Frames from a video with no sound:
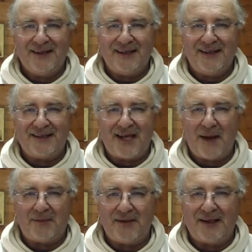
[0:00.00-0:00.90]
he'd
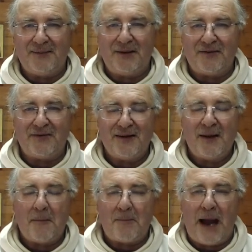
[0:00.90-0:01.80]
kept a little bit of
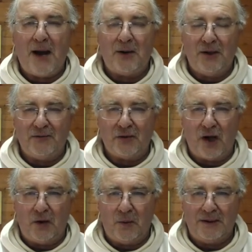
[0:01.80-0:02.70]
power over
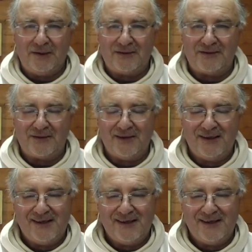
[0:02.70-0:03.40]
our wills to,